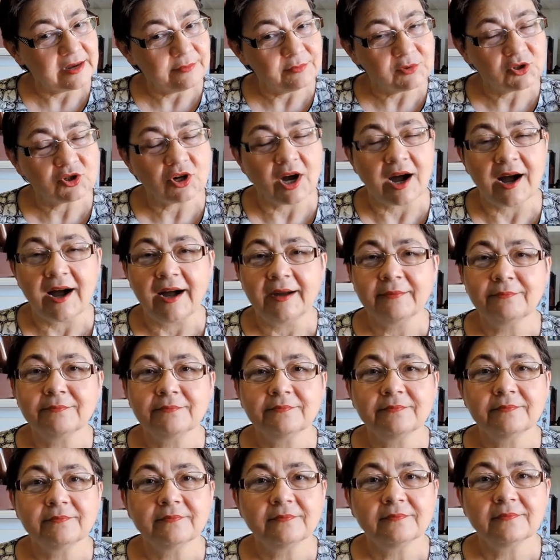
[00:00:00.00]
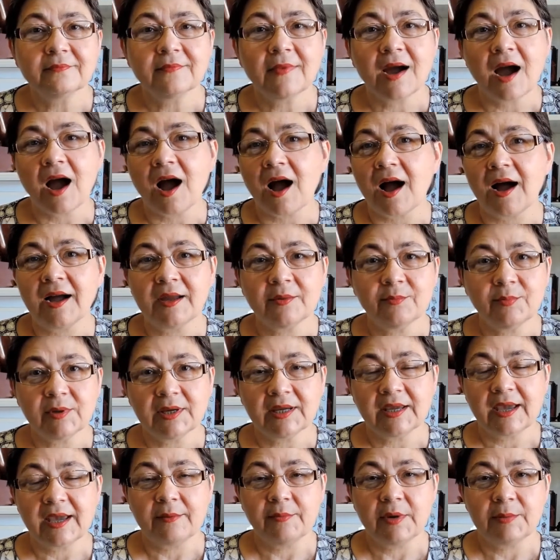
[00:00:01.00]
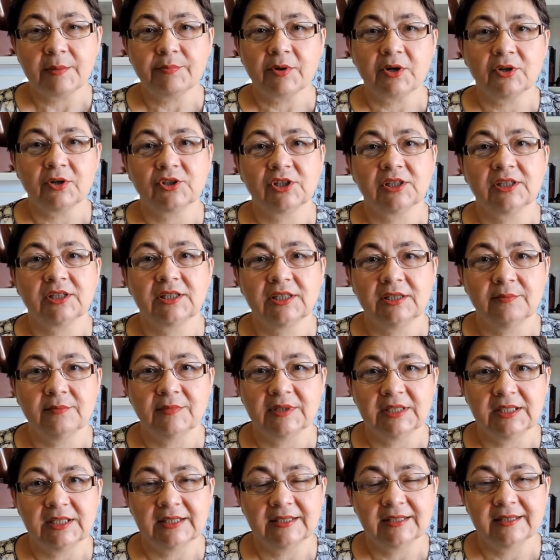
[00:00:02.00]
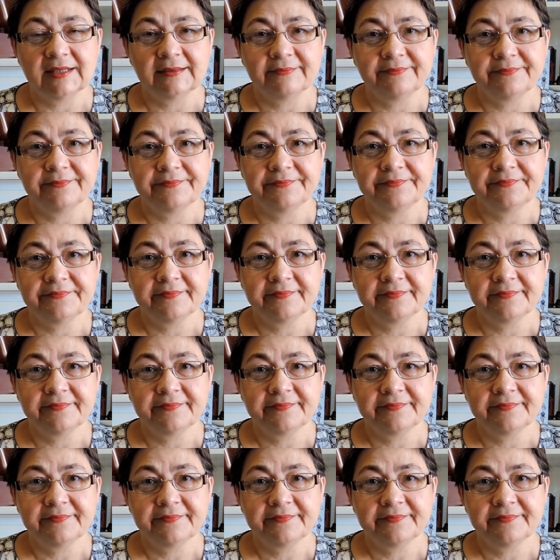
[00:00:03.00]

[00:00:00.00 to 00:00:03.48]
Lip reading: same time, I became a project team leader.